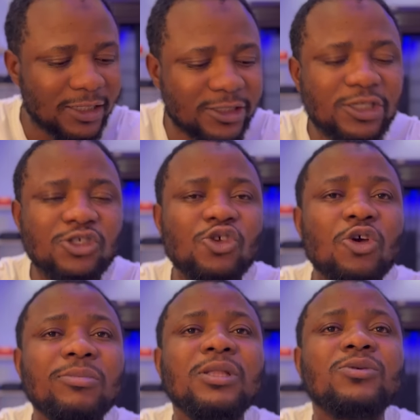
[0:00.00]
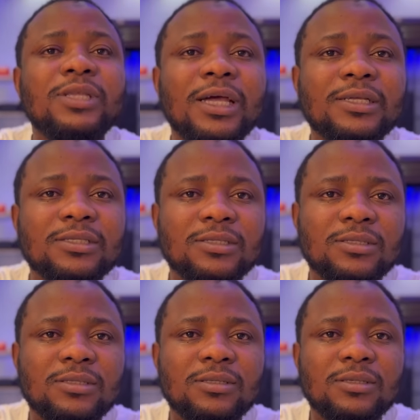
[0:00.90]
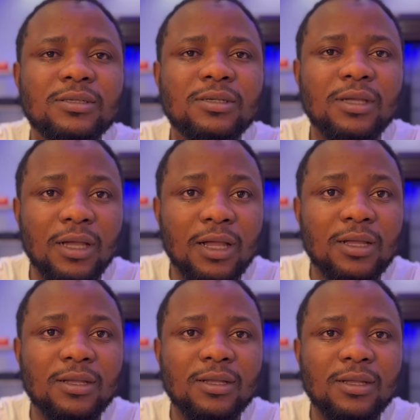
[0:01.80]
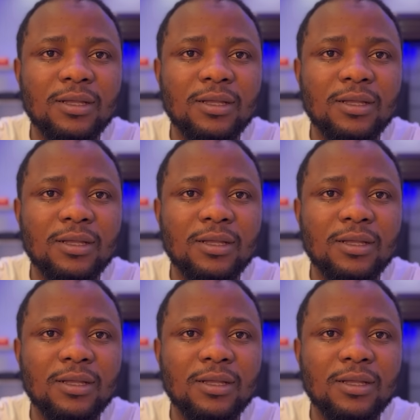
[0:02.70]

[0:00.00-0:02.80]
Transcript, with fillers: these young millionaires, huh,